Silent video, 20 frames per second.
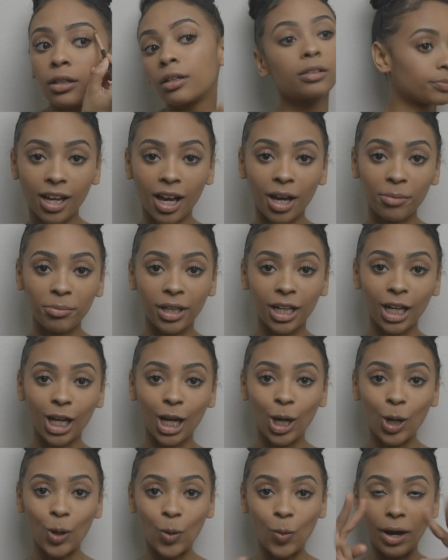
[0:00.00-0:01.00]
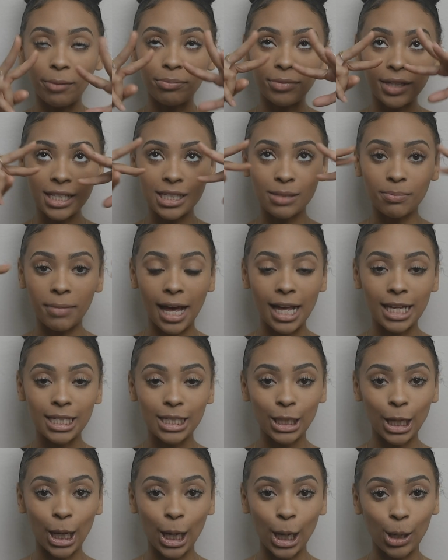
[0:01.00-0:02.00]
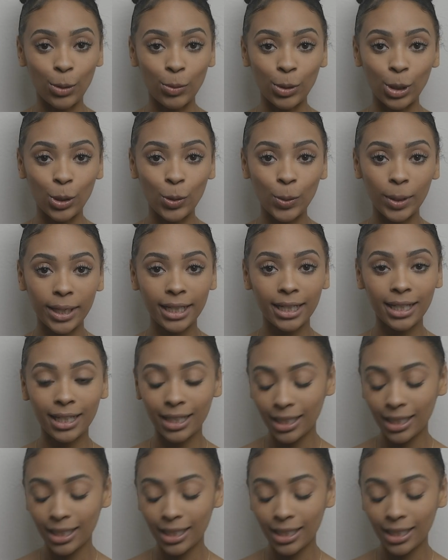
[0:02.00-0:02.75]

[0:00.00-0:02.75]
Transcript: Now I'm gonna go wet this mascara real quick,